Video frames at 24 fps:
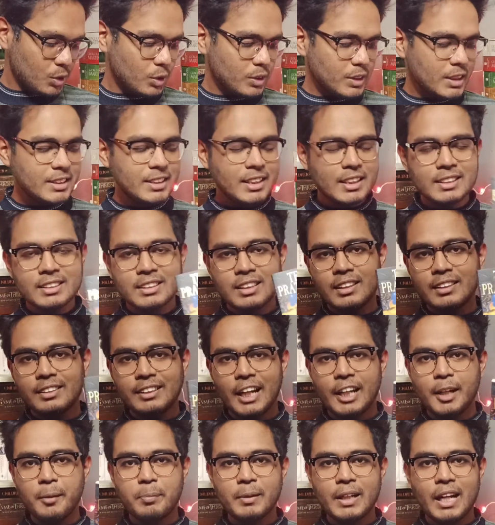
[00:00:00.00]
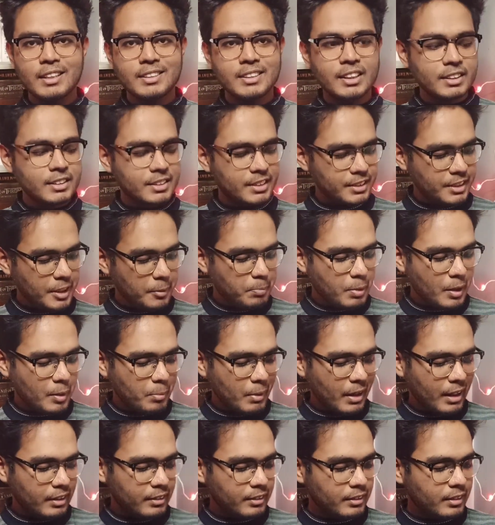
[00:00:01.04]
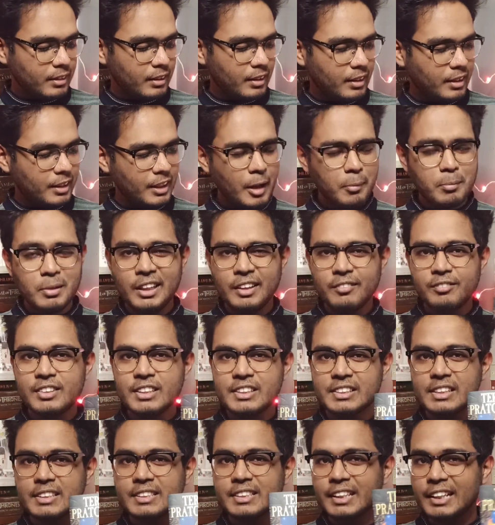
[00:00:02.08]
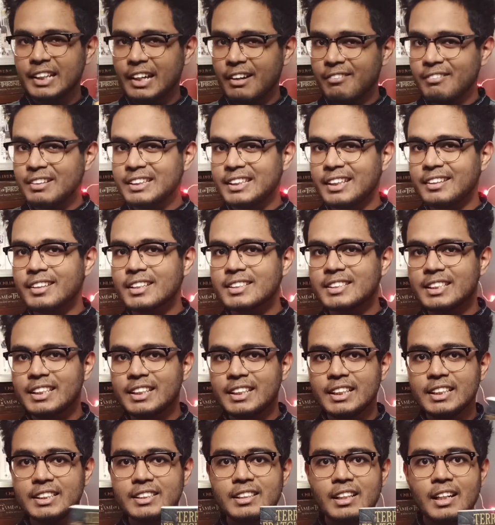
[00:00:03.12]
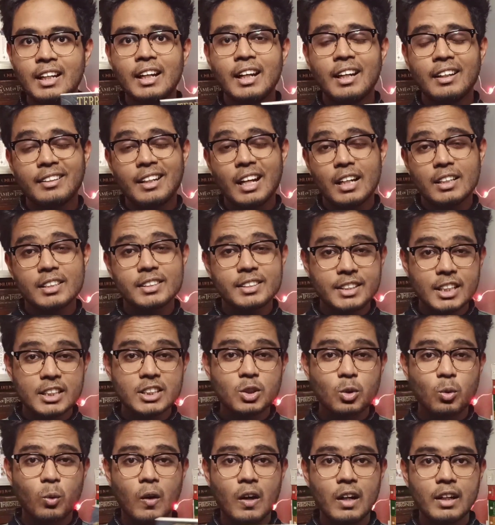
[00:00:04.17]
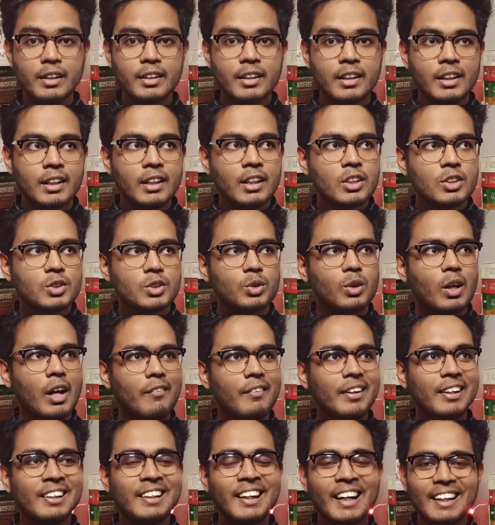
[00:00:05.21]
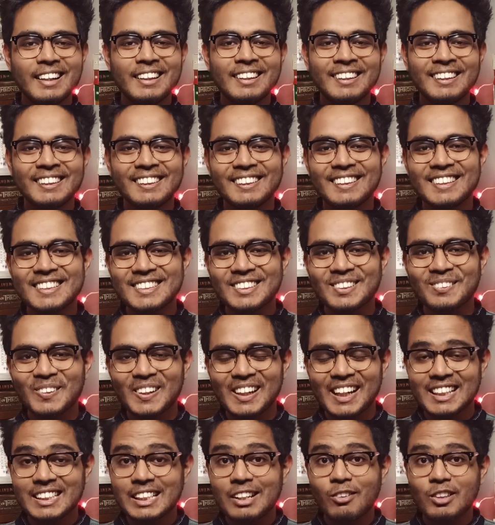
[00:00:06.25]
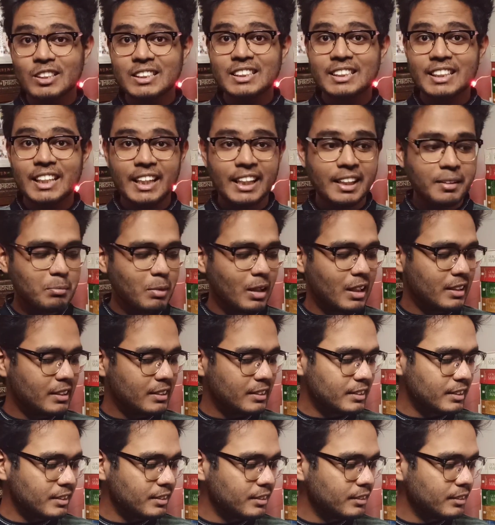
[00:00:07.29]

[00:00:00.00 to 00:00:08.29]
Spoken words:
So this is Terry Pratchett's Reaper Man, and I believe this is 11th in the series, that is Discworld. So I haven't read Discworld as I was saying, but